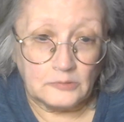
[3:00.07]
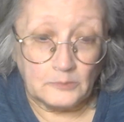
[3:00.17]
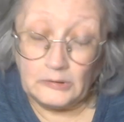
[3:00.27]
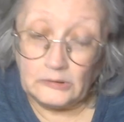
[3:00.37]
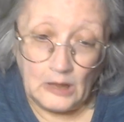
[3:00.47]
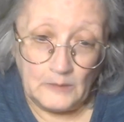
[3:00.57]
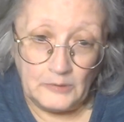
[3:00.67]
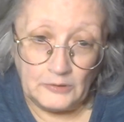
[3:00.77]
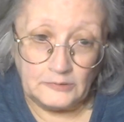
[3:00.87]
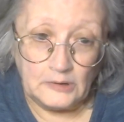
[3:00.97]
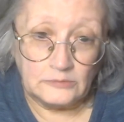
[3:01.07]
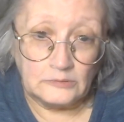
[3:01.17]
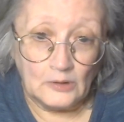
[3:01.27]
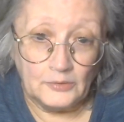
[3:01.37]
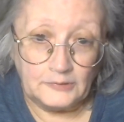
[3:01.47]
Some days I have better days
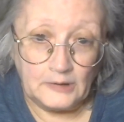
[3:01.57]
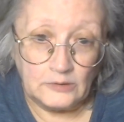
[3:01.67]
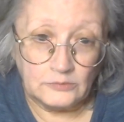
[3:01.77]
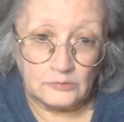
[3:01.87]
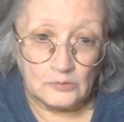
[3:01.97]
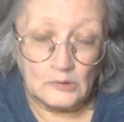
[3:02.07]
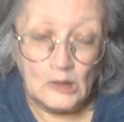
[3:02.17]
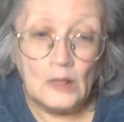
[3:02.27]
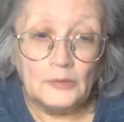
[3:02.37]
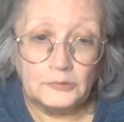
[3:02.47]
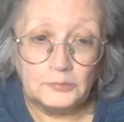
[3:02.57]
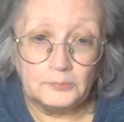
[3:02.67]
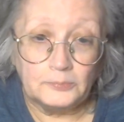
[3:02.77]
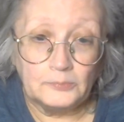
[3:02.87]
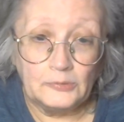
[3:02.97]
than other days, so
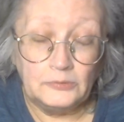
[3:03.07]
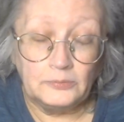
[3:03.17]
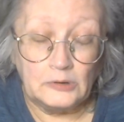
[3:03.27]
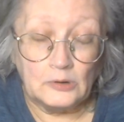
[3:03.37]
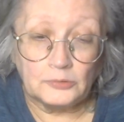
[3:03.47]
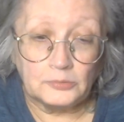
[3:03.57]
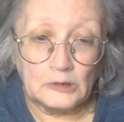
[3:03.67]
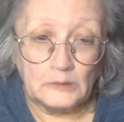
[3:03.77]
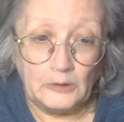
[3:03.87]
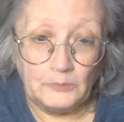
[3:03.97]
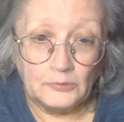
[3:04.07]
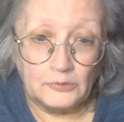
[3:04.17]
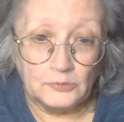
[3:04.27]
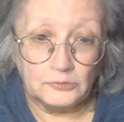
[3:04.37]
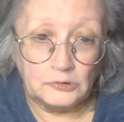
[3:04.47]
this video is really meant for
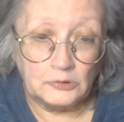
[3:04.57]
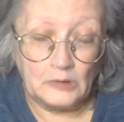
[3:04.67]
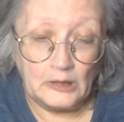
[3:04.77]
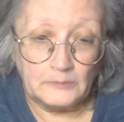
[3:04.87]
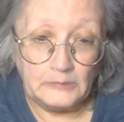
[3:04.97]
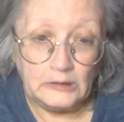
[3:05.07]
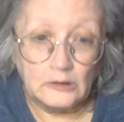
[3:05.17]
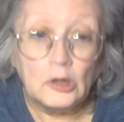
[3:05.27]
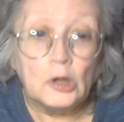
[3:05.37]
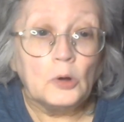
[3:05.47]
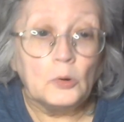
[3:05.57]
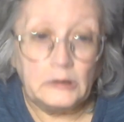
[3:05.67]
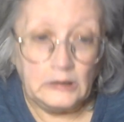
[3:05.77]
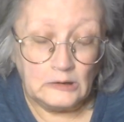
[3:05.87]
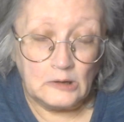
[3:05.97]
those of you like me who
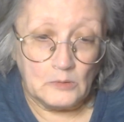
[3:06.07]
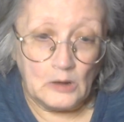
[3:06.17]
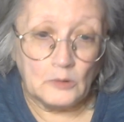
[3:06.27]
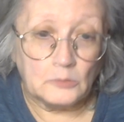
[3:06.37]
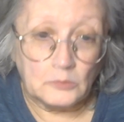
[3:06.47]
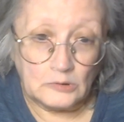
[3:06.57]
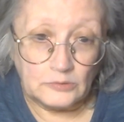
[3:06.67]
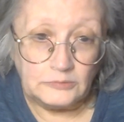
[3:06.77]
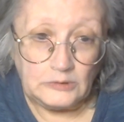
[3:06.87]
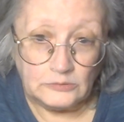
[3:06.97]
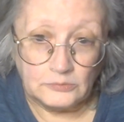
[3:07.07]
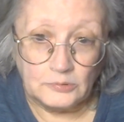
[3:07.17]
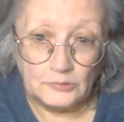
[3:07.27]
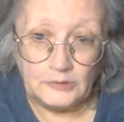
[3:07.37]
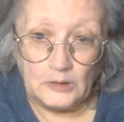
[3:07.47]
can't go out and work a standard
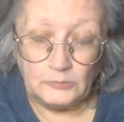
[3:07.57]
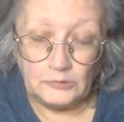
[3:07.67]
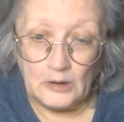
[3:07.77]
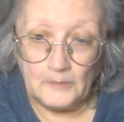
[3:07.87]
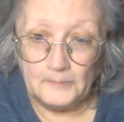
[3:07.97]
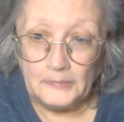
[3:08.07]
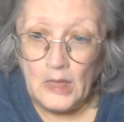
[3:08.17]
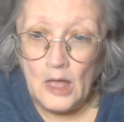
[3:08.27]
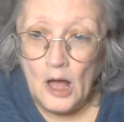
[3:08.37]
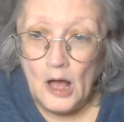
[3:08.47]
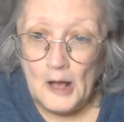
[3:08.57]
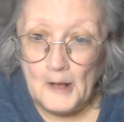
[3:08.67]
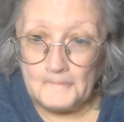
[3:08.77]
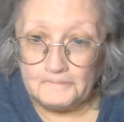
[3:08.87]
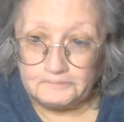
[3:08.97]
full-time job. Um,